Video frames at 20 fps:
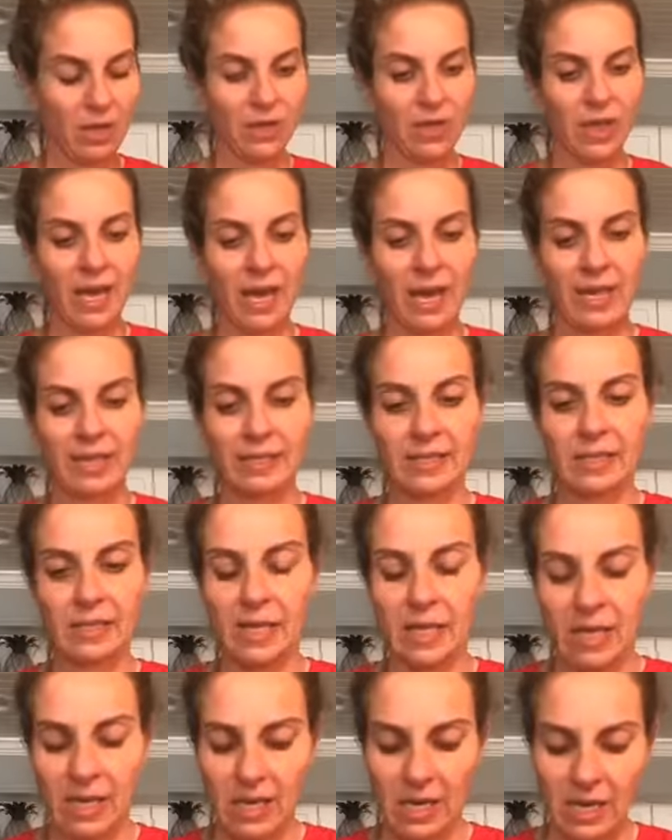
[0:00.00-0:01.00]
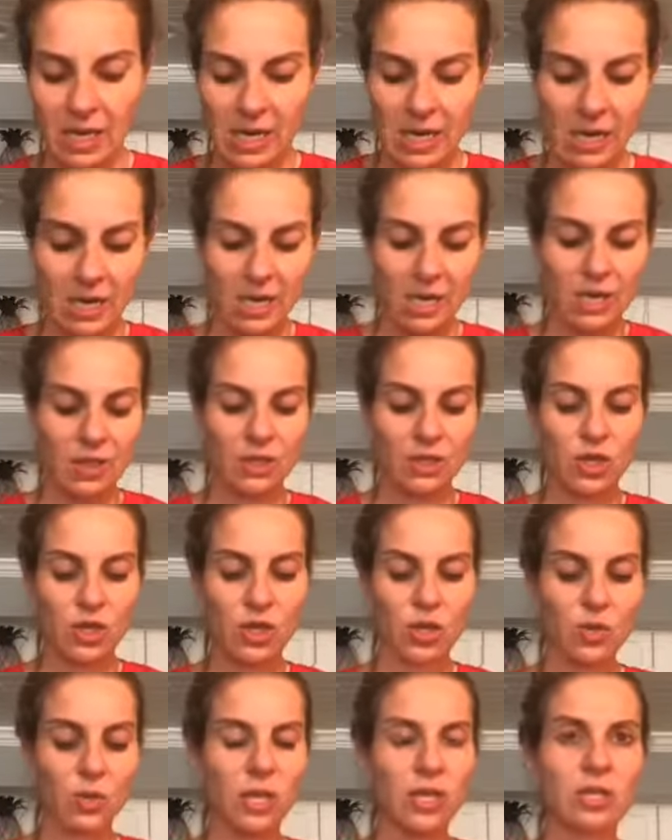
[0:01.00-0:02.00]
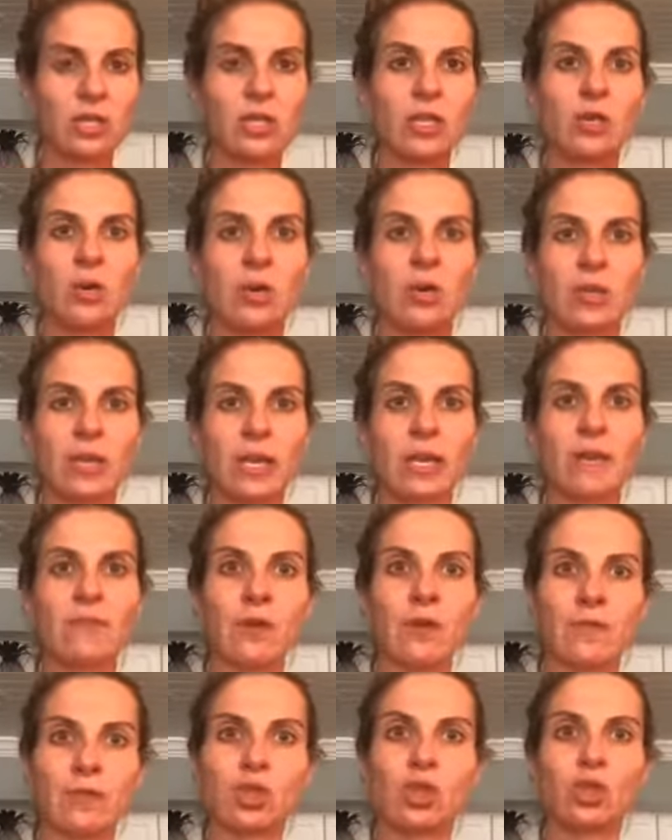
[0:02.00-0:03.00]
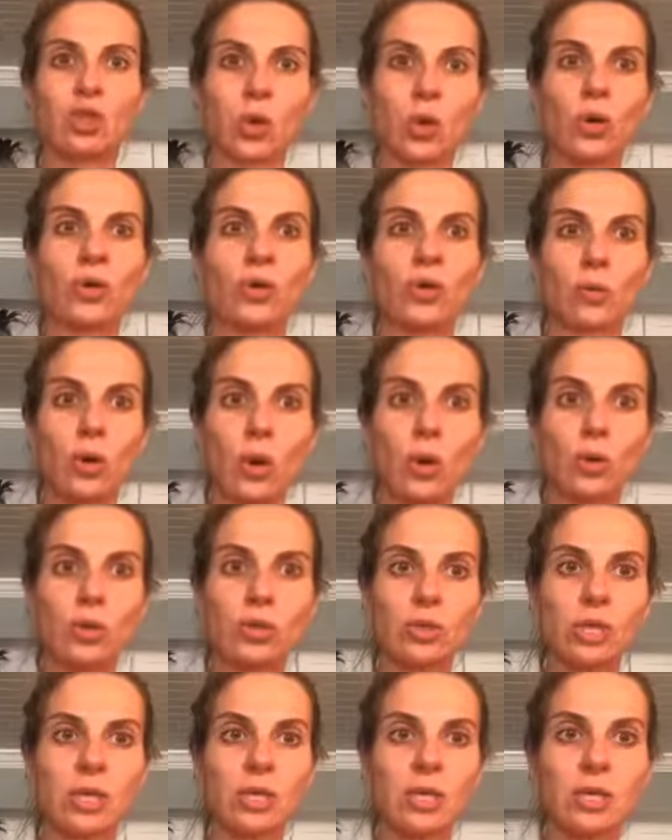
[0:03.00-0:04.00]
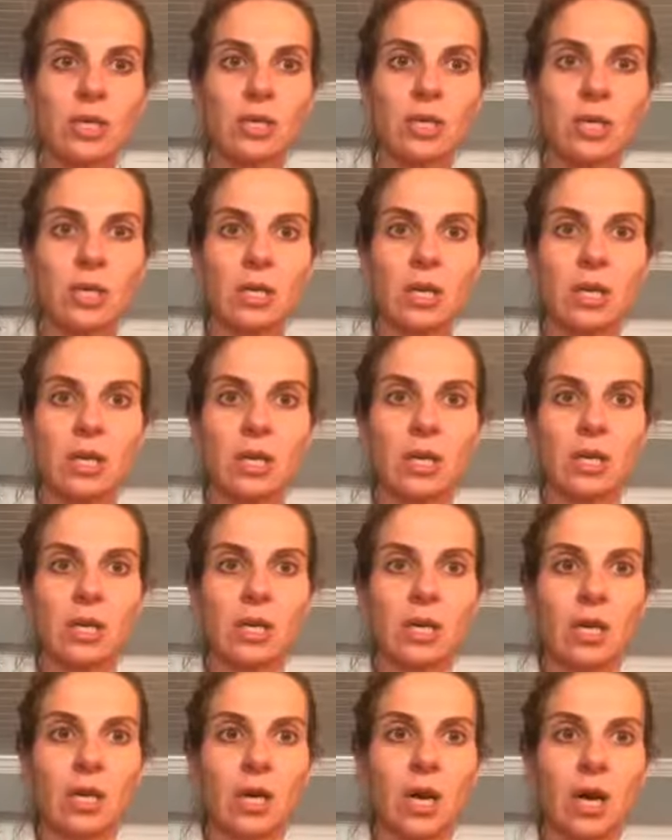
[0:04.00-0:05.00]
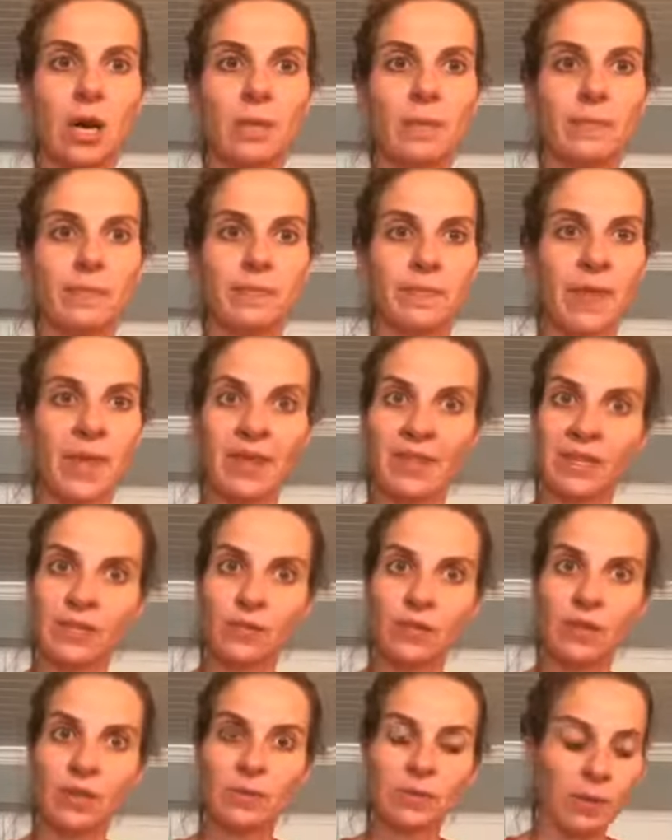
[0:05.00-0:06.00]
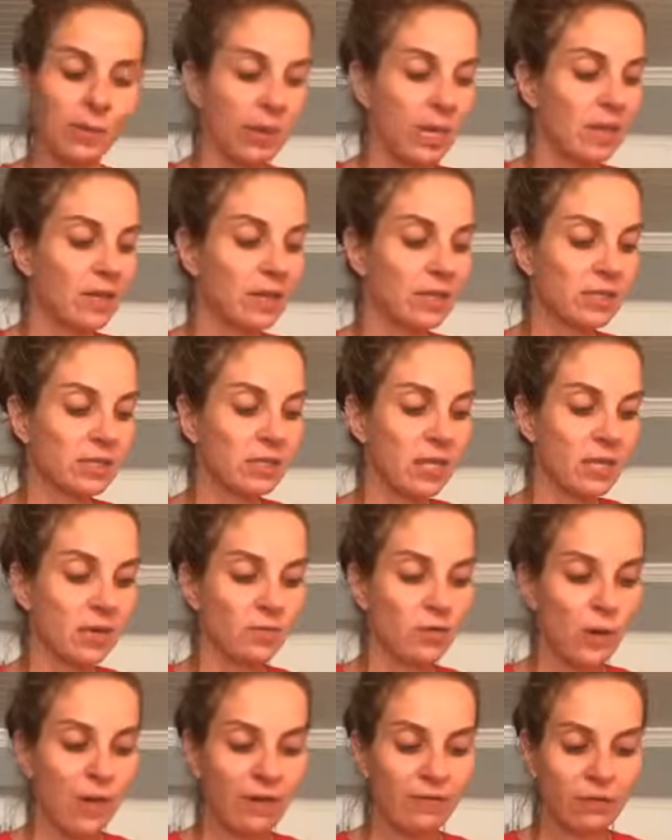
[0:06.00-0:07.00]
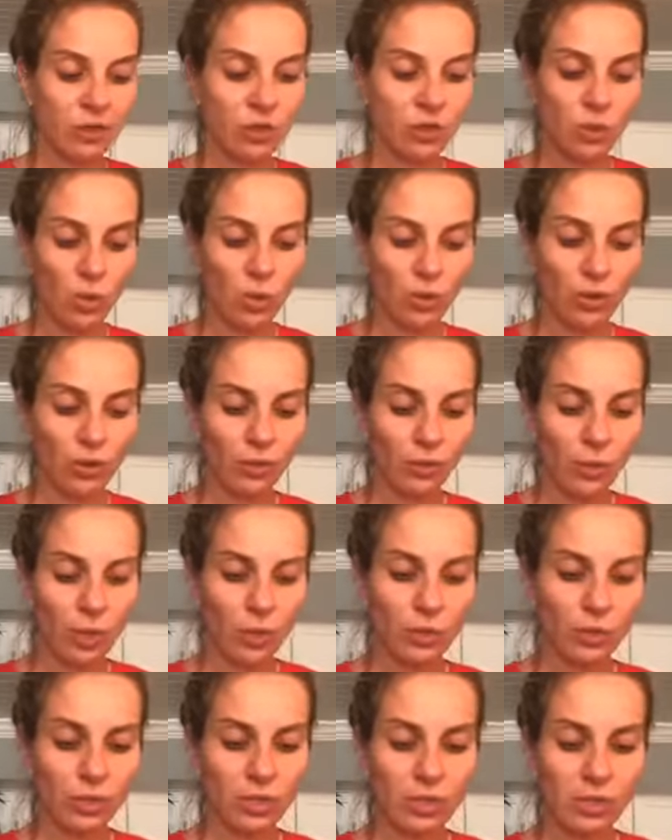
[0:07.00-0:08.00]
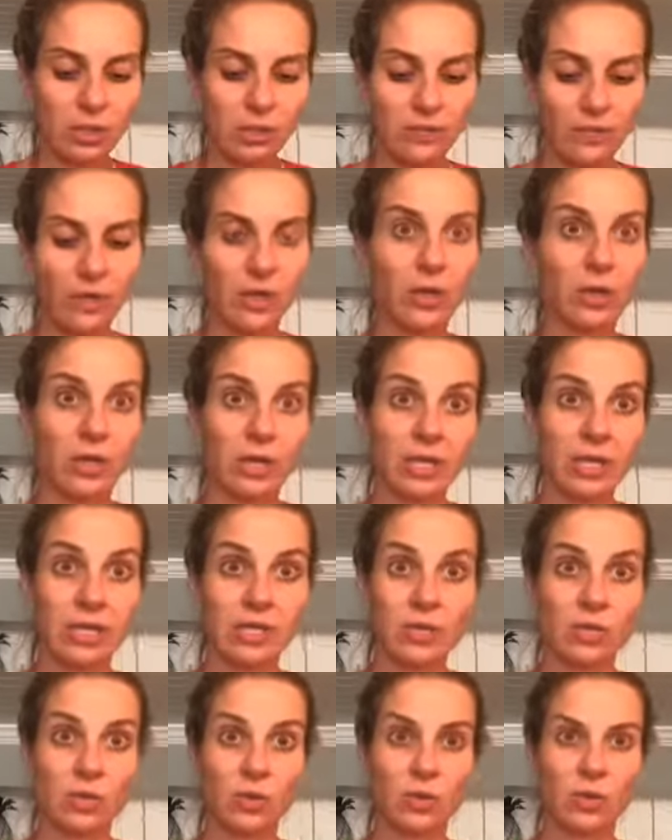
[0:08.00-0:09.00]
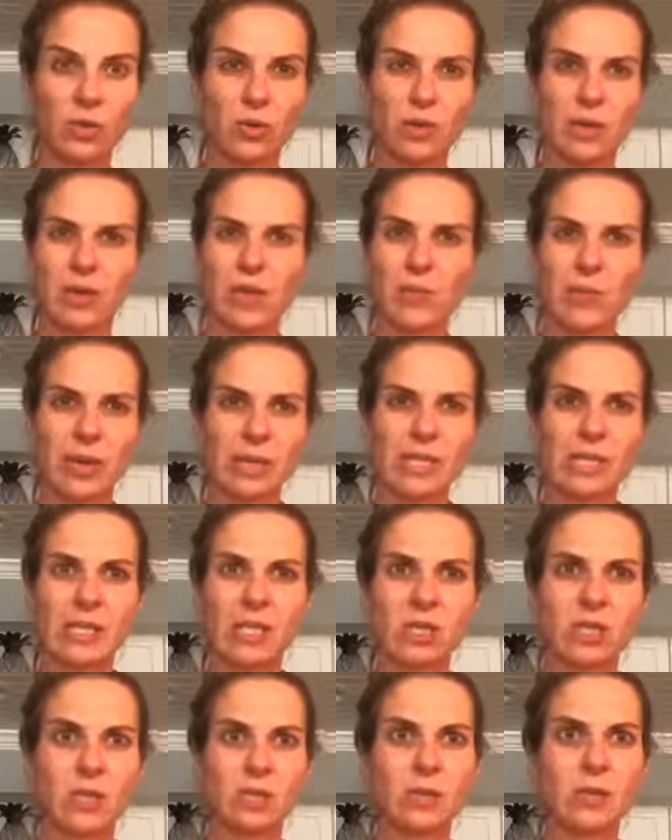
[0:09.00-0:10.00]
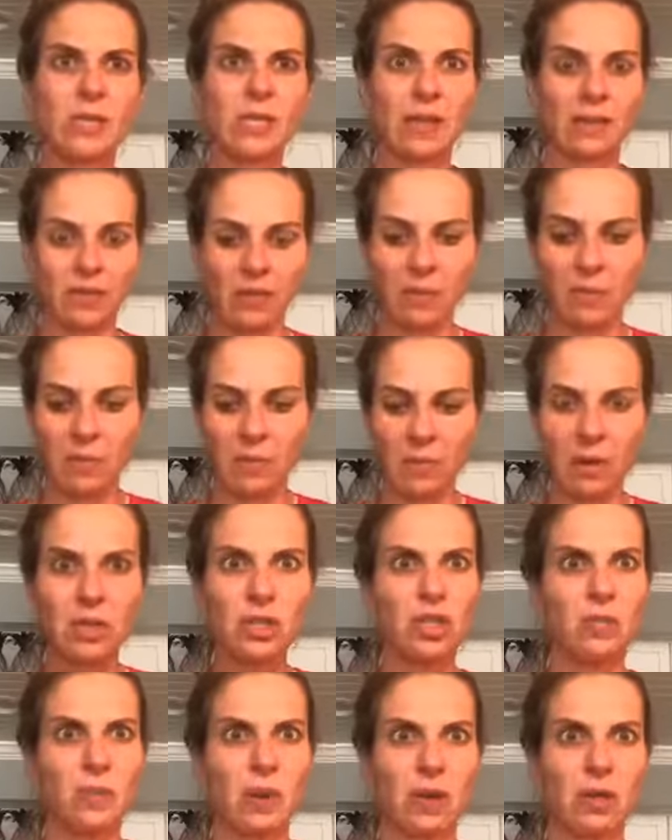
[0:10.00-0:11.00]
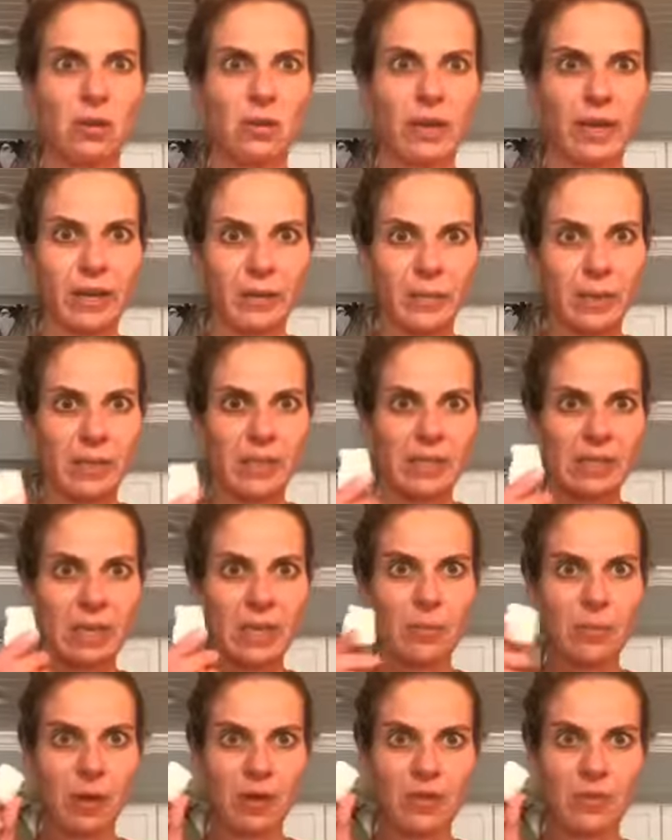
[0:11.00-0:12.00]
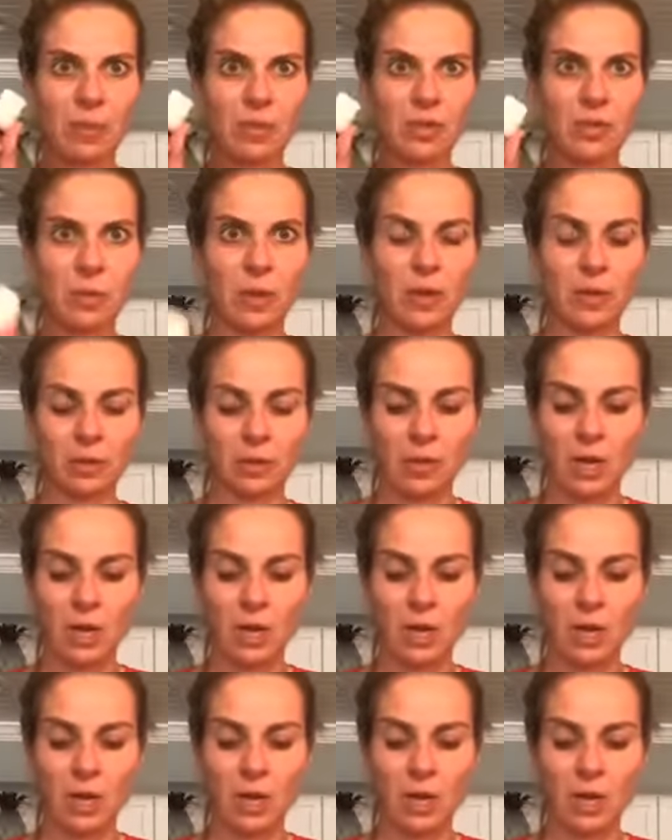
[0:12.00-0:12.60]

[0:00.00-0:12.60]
that you can, you can like if you have a sore throat um, hey, thanks for the thumbs up. That, that if you have a sore throat, or like our kid has a sore throat, like the best thing to do is give them a marshmallow, like a big Stay Puft marshmallow.